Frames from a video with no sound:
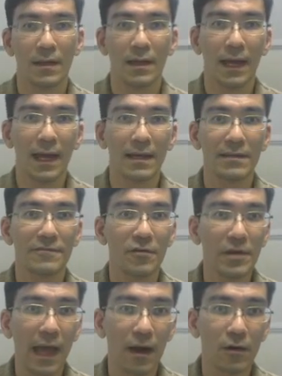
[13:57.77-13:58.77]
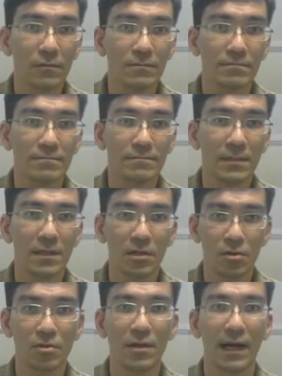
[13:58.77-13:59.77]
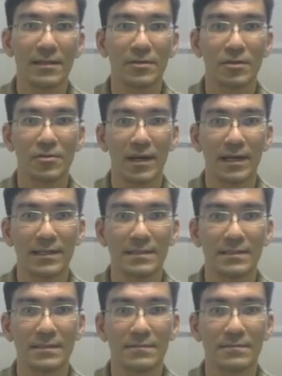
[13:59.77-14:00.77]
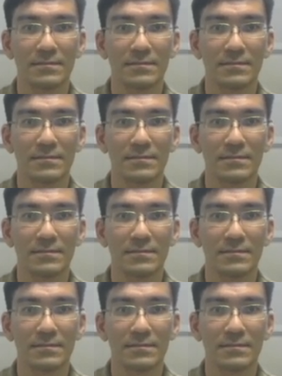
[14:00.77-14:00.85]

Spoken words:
And for now, good luck in your trades.